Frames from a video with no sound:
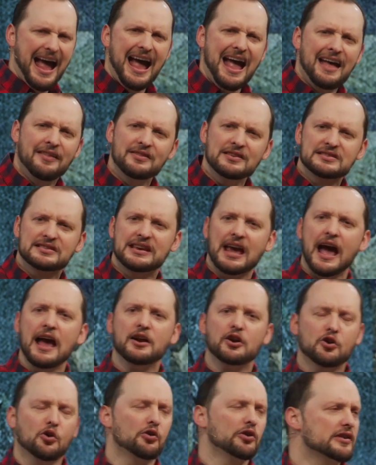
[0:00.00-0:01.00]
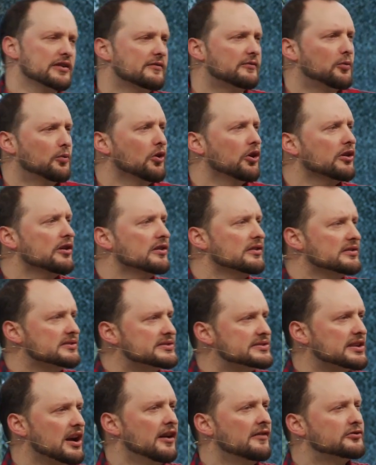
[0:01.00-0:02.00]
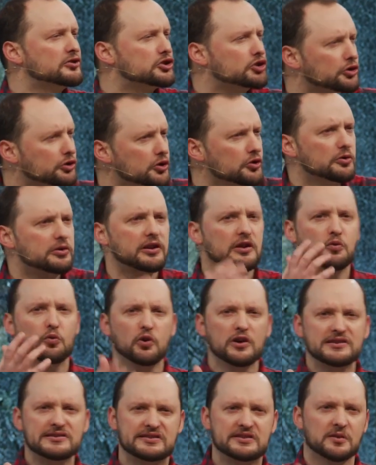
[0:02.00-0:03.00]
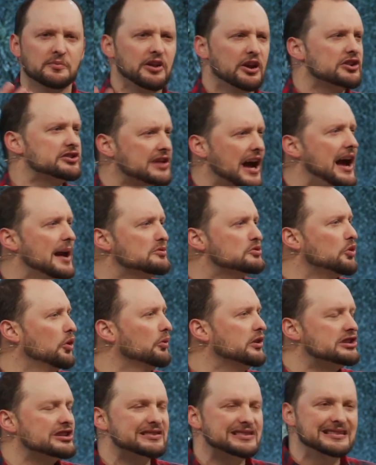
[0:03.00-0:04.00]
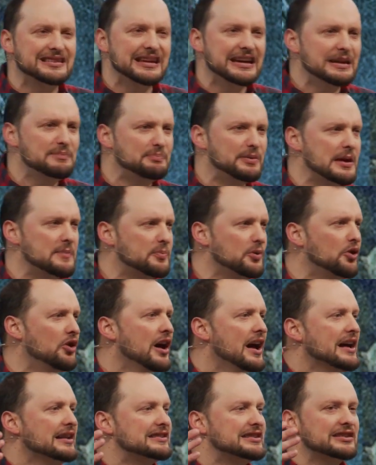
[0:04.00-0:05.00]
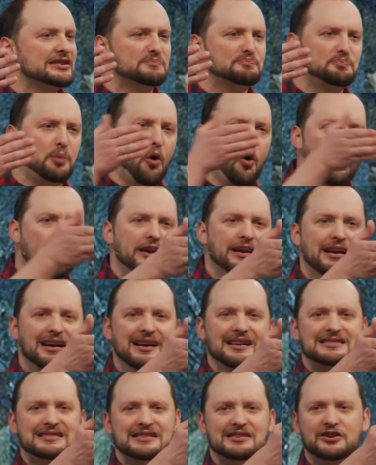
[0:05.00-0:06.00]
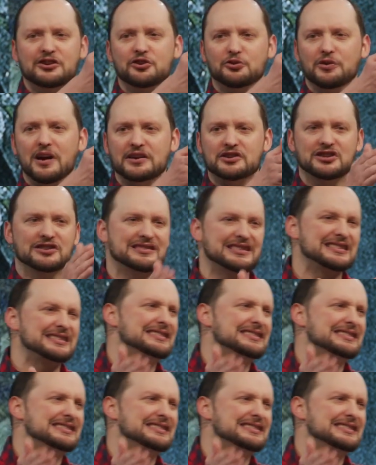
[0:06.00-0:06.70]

and this category of words of truth and wisdom. There are times where we just need people to point us in a direction, to